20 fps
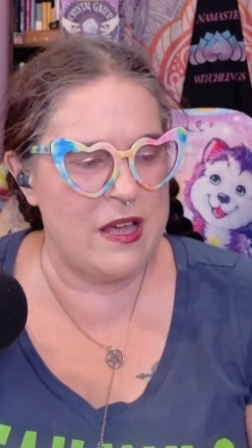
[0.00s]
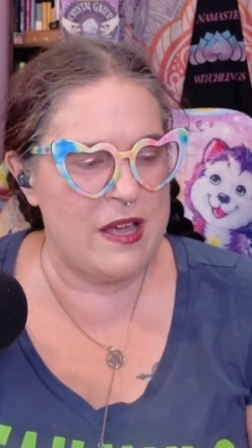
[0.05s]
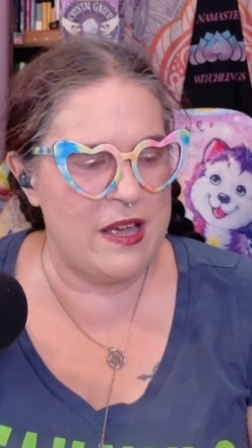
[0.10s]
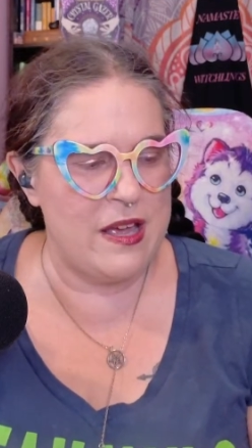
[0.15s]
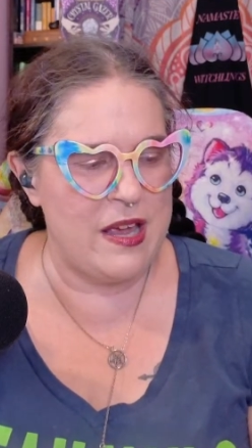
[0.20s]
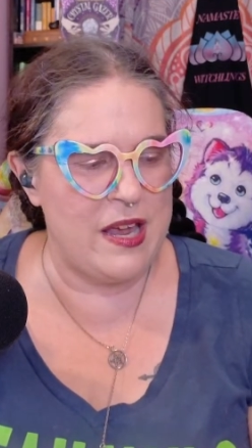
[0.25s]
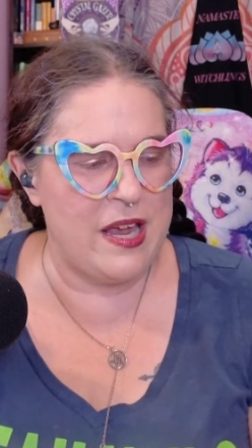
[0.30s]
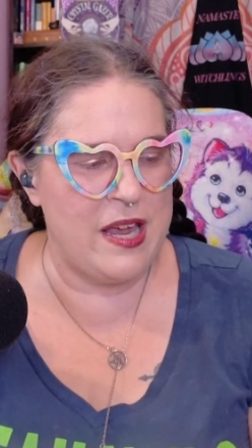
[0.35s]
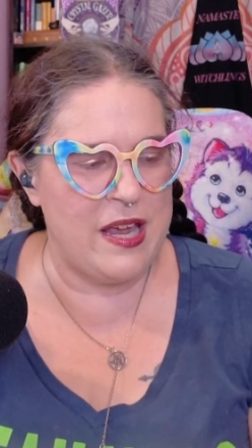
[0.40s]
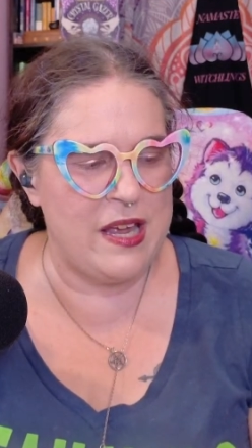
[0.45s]

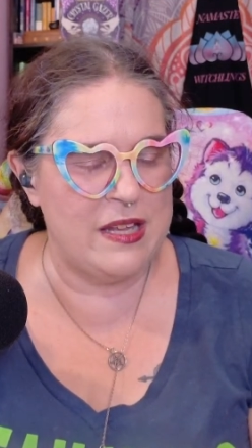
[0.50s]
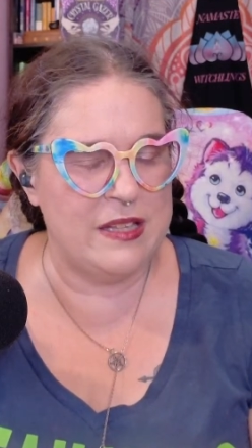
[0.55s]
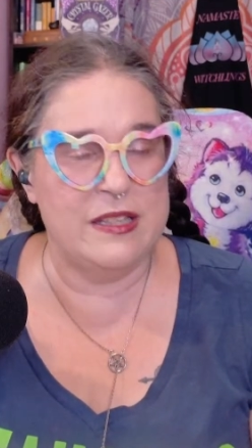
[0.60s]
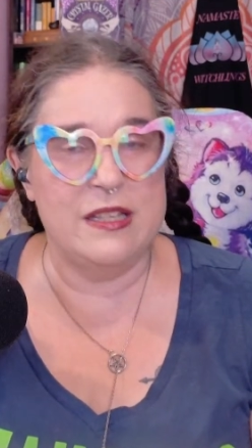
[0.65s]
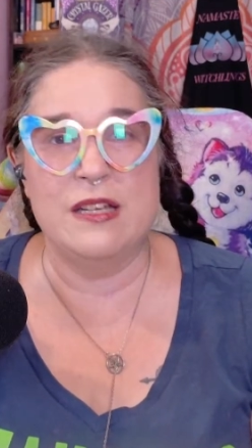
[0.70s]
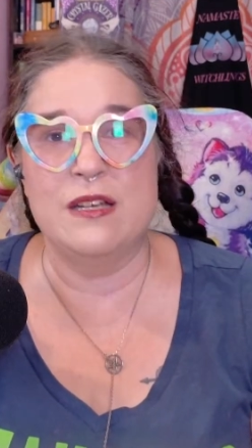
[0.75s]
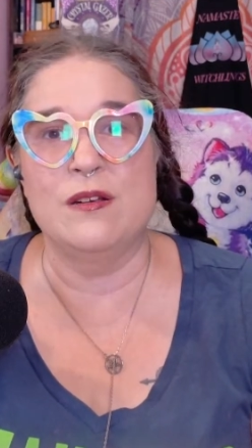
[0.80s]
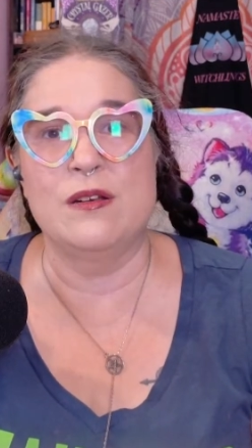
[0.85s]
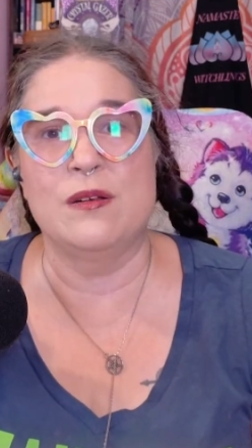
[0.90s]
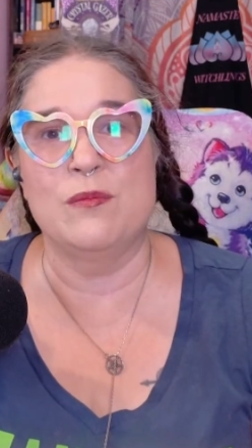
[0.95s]
and
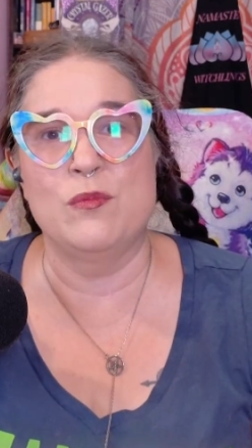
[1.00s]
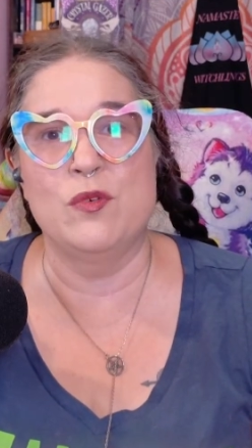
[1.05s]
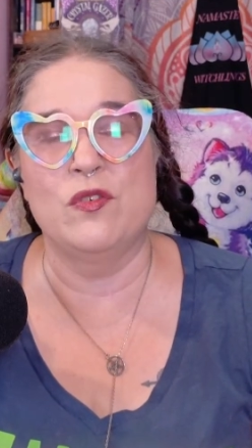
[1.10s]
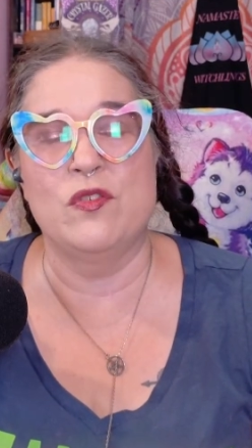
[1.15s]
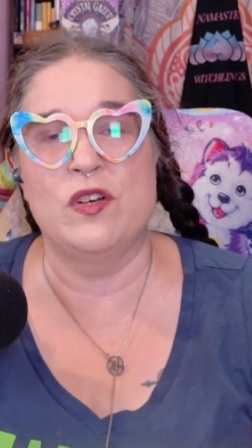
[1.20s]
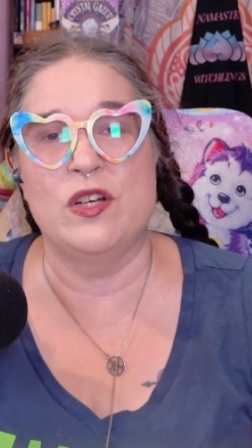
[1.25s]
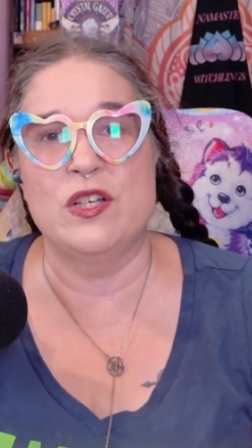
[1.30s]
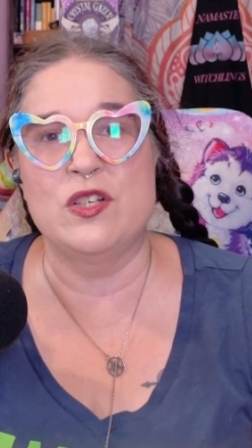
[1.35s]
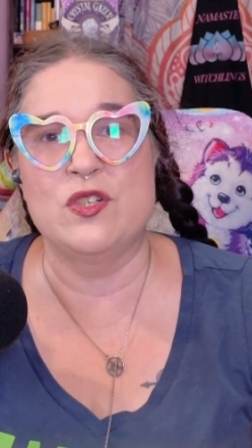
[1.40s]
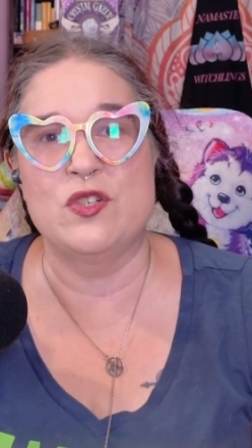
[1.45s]
then move
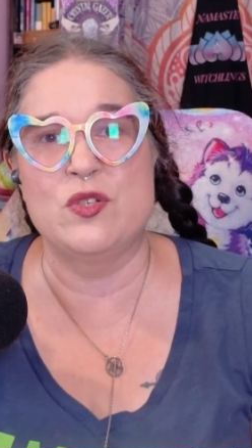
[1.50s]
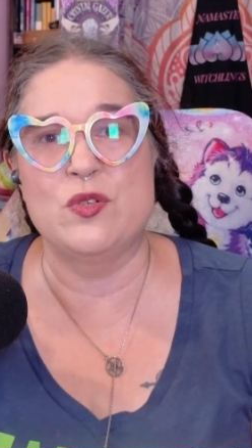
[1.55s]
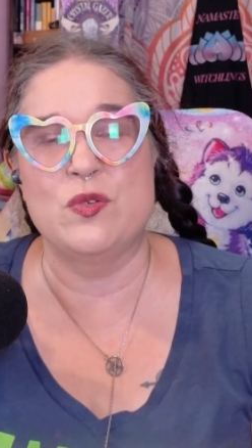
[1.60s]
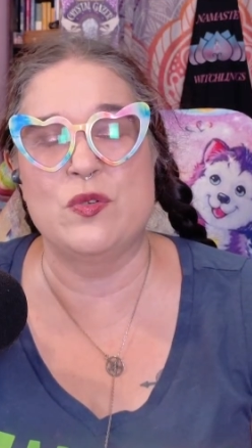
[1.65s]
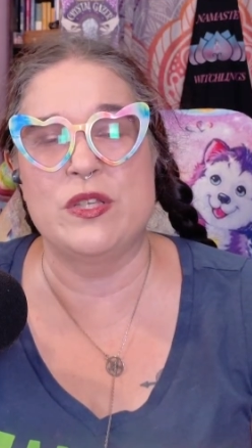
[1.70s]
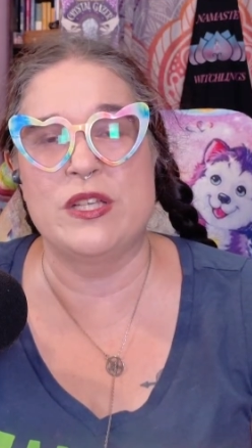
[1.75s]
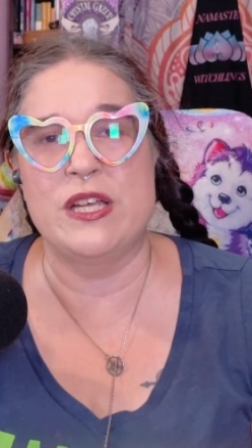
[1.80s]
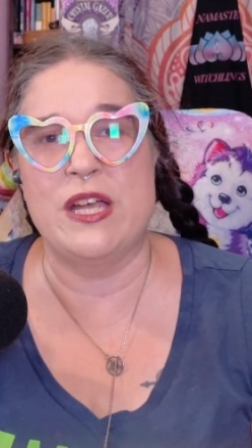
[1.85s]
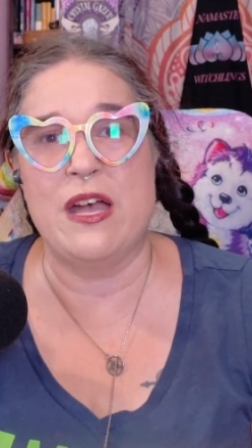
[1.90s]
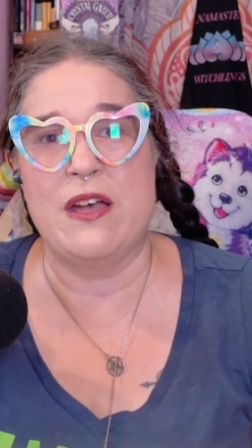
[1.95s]
on to
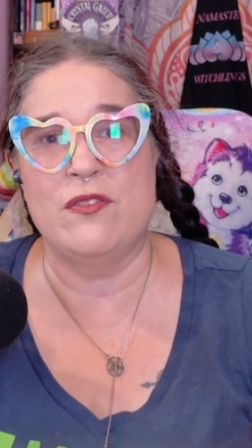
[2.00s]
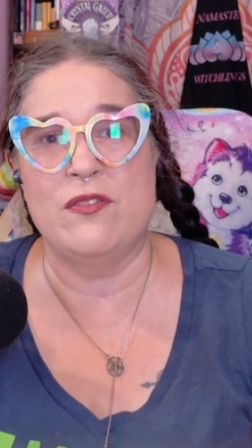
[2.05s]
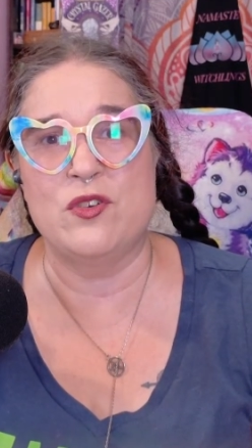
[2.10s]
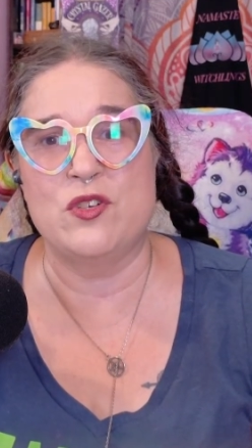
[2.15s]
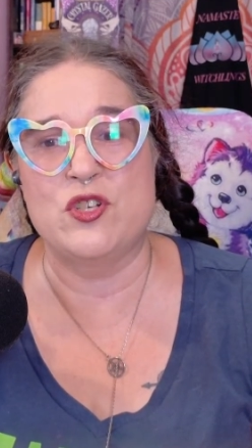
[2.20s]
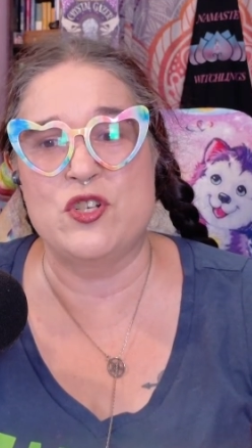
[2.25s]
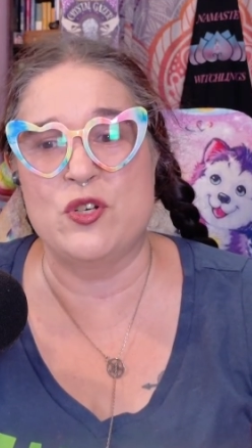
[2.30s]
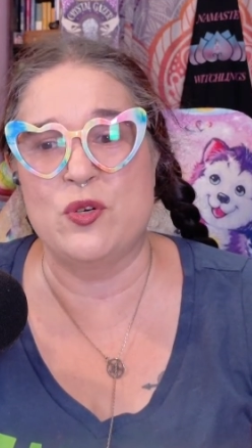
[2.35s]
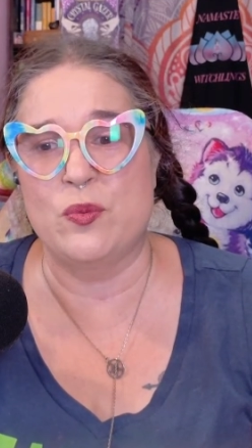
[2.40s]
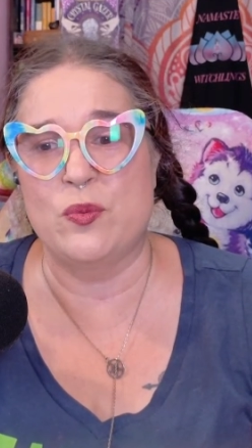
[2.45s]
the after
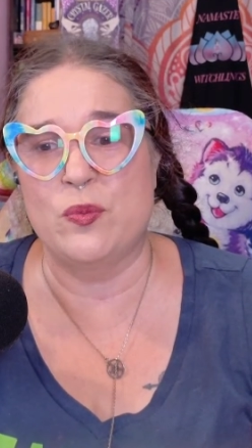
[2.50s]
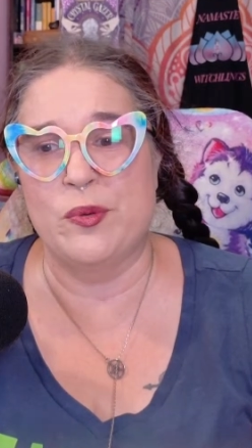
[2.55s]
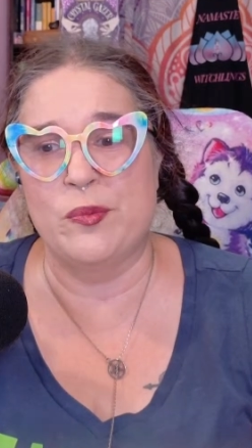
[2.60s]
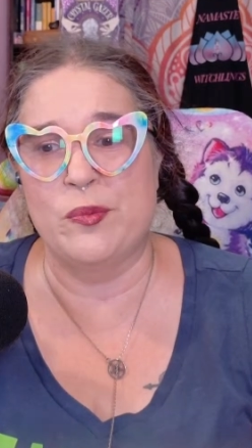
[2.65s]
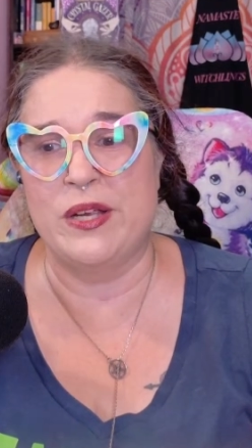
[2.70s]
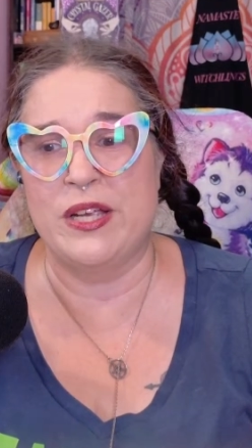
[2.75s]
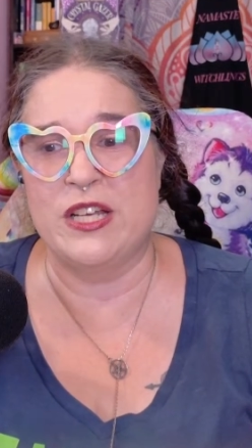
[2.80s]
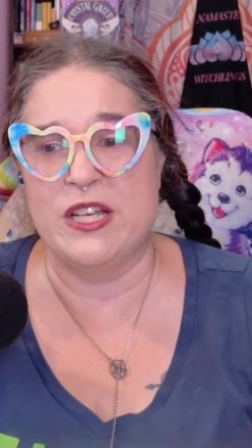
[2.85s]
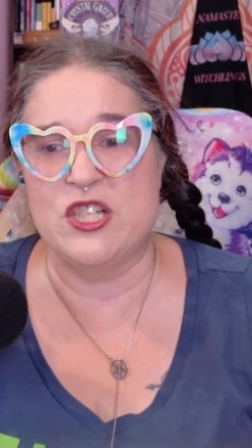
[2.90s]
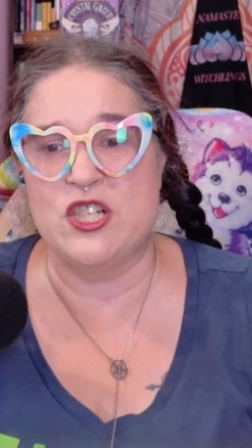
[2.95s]
show where we
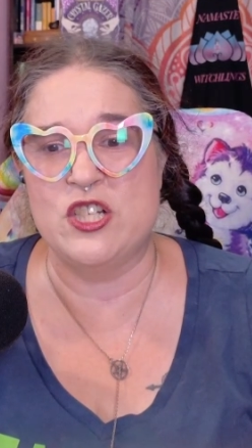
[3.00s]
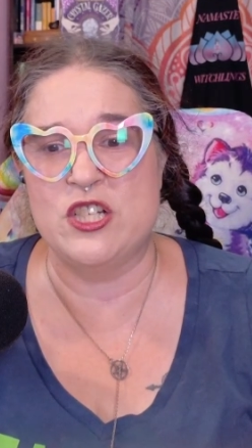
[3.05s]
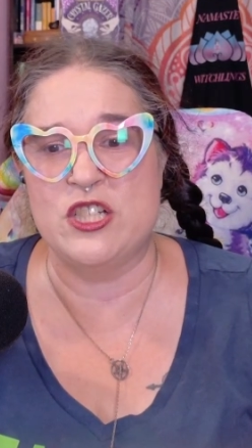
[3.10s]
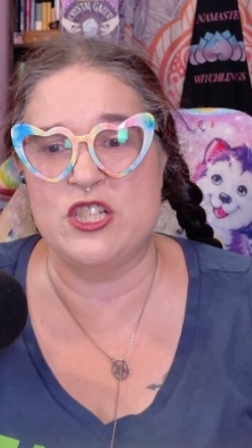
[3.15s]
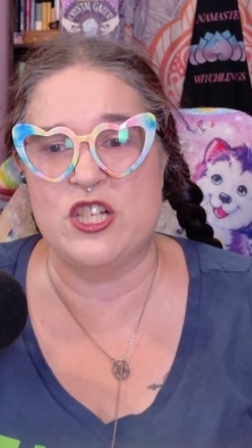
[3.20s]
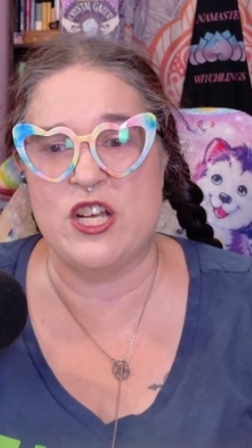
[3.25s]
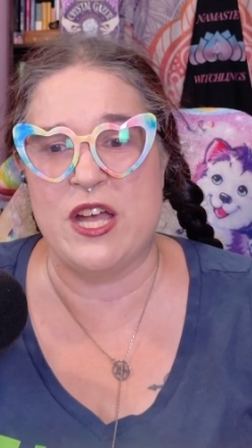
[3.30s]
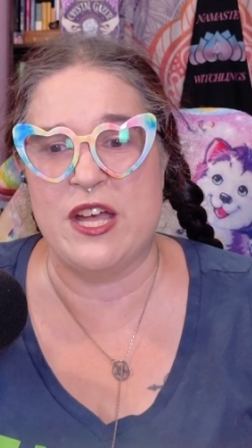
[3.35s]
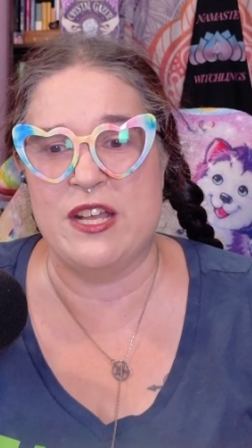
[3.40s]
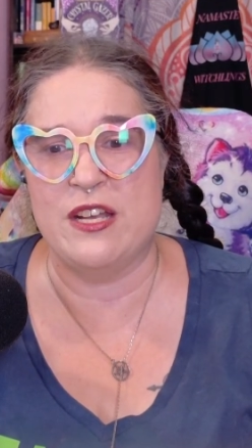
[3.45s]
can chit
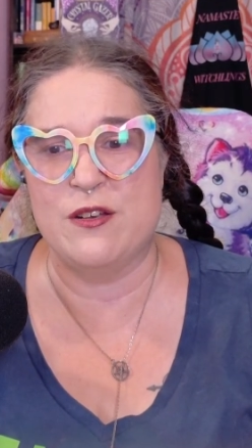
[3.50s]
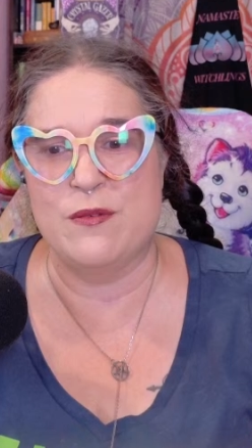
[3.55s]
chat?